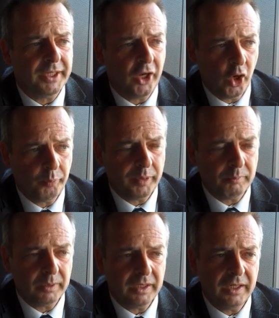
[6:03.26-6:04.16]
helping
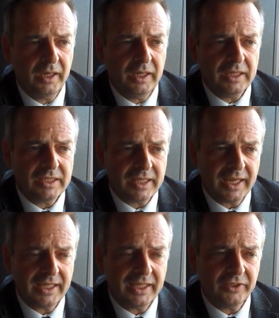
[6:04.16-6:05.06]
me
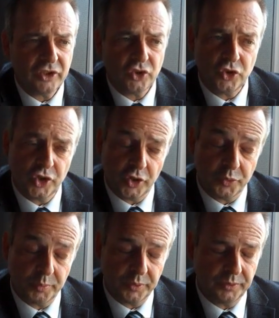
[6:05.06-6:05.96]
taking this
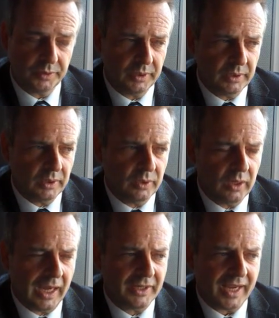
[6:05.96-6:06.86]
judgment
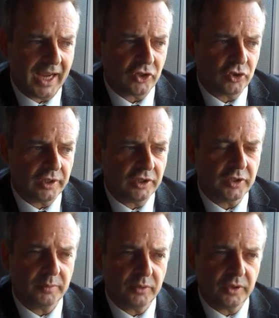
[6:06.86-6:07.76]
and actually, because
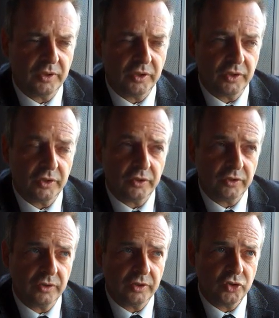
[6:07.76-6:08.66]

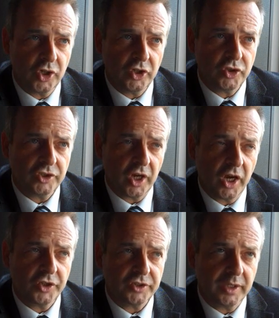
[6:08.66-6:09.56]
the judge is
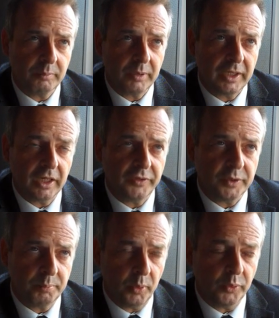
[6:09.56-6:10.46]
asking me at
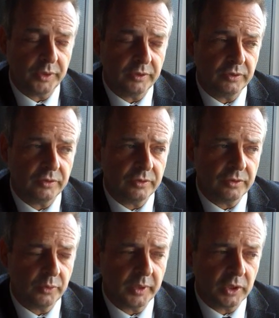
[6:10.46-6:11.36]
this point
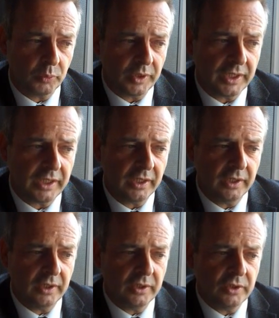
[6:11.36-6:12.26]
to agree
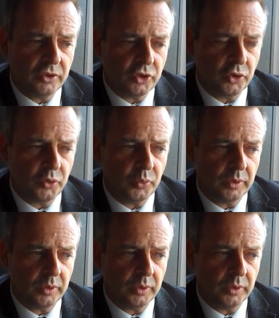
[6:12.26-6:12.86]
to